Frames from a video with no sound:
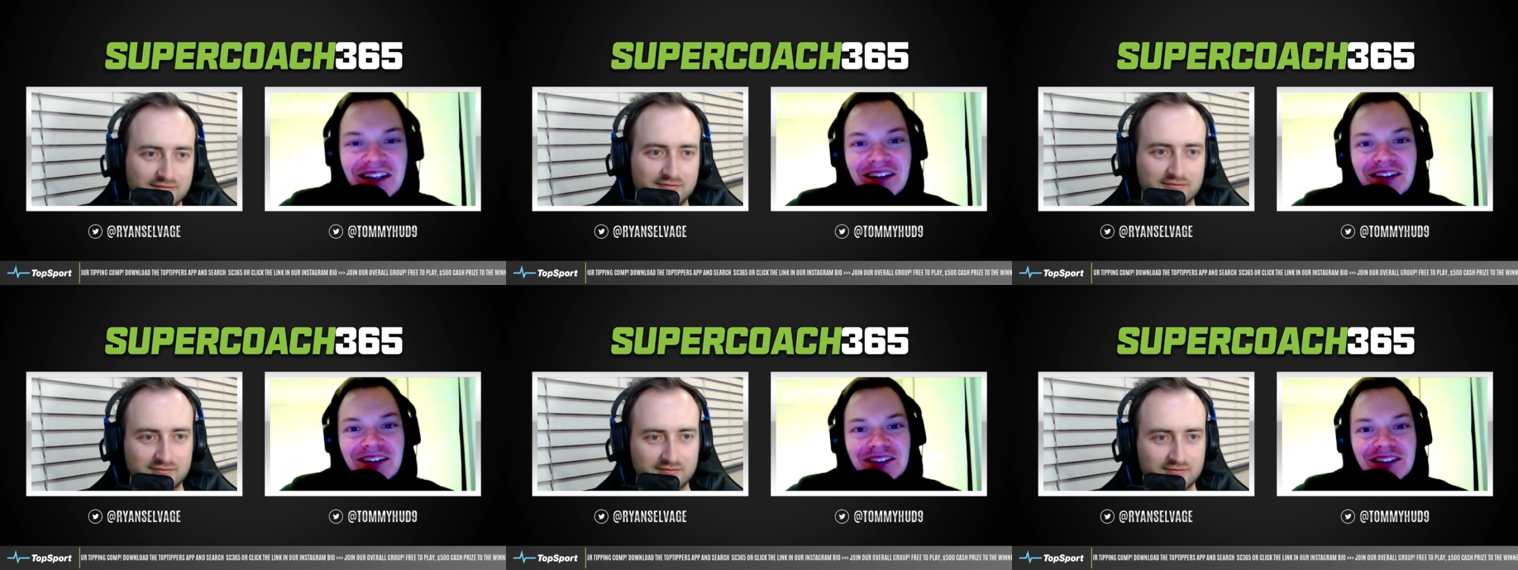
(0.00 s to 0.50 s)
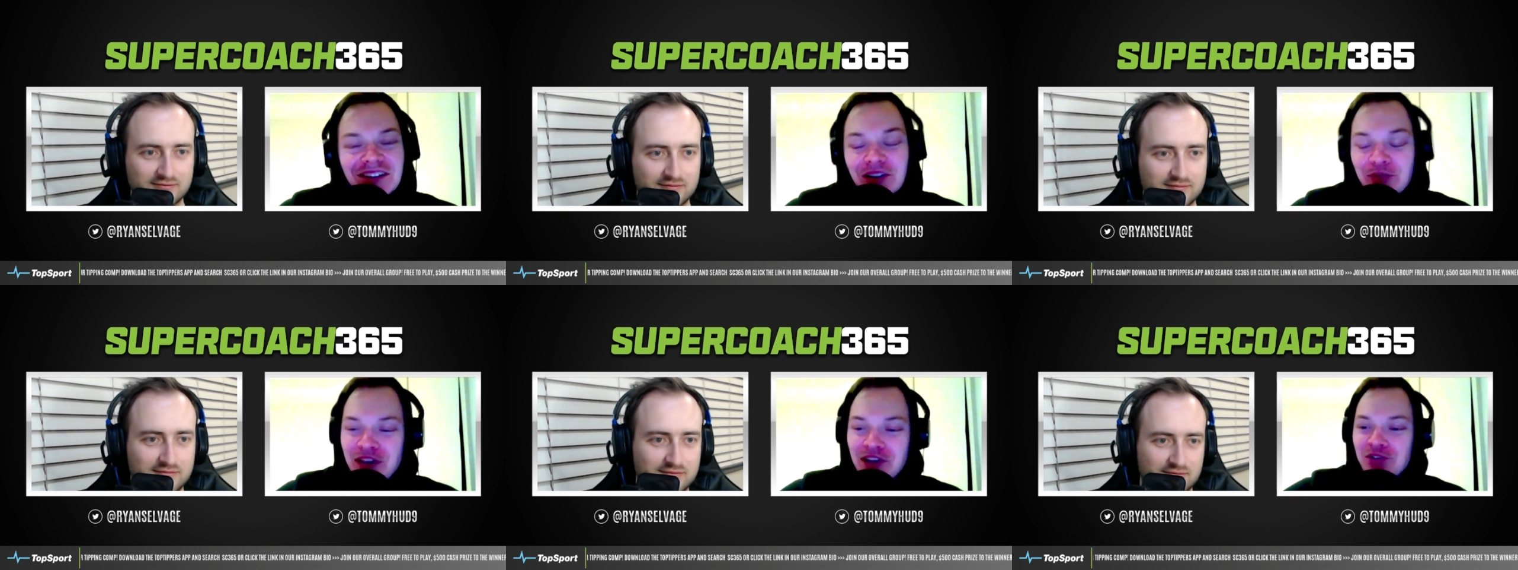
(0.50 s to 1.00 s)
Speaker 1: yeah, it'll
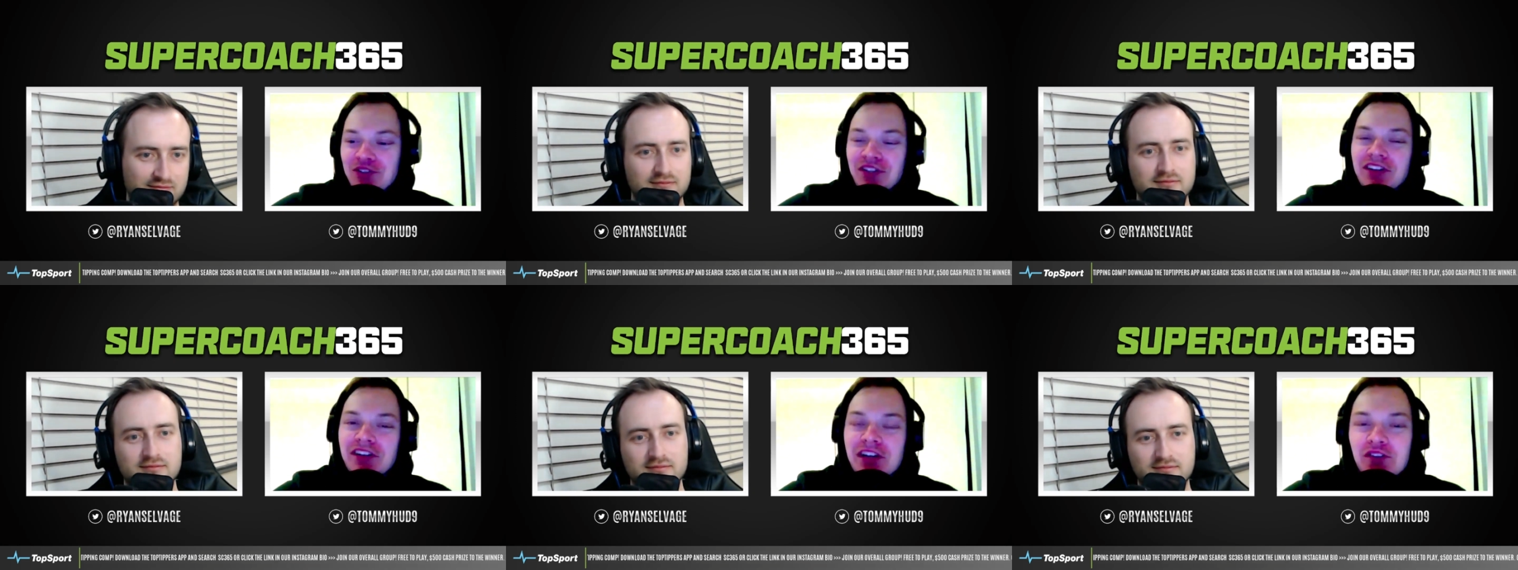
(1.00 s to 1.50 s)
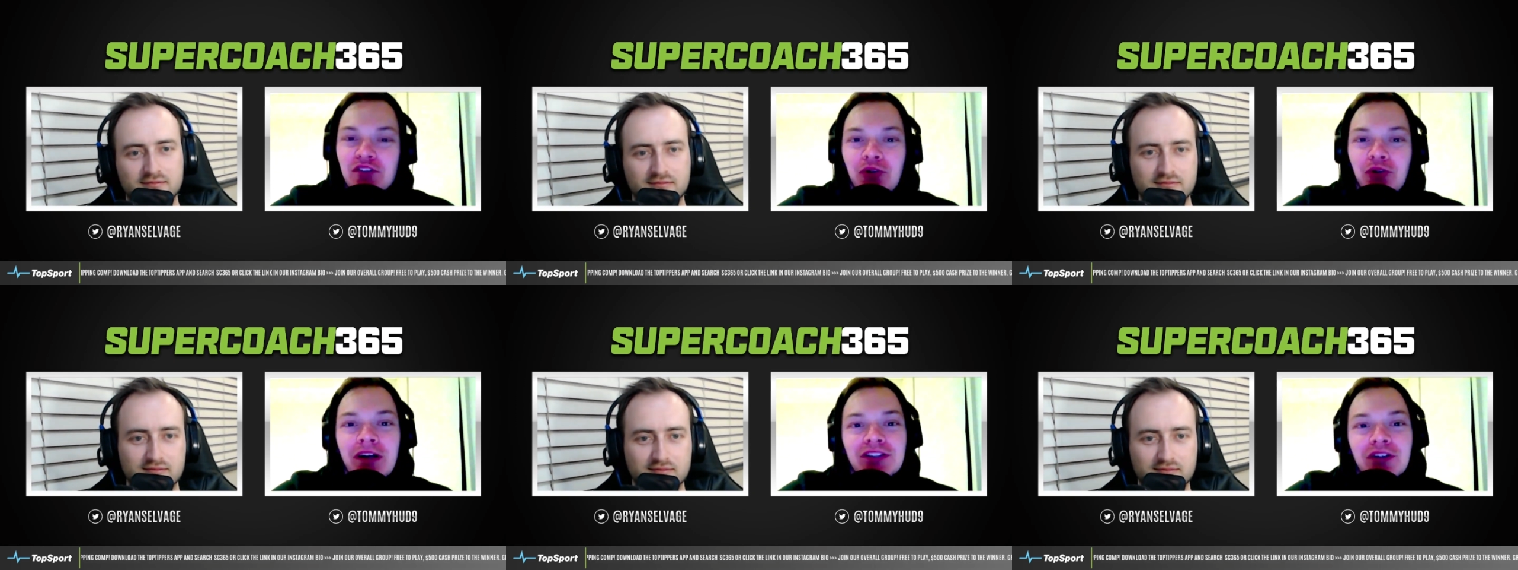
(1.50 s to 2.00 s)
be interesting the next few
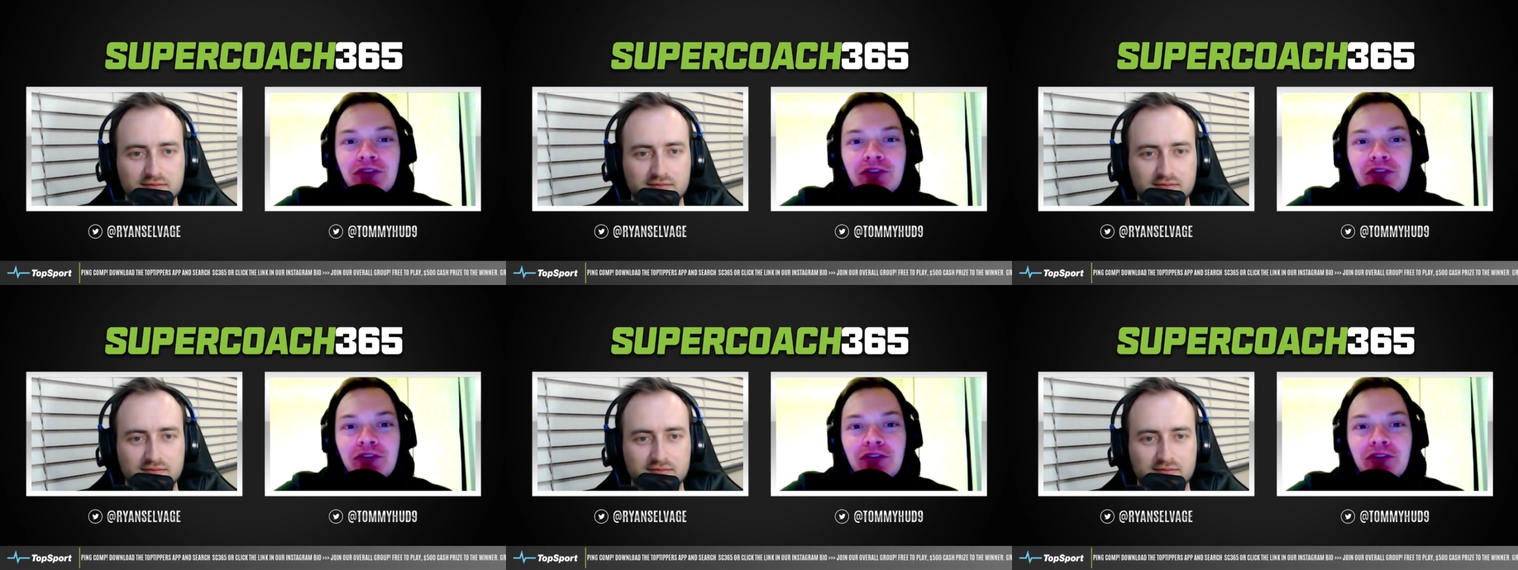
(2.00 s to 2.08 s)
weeks.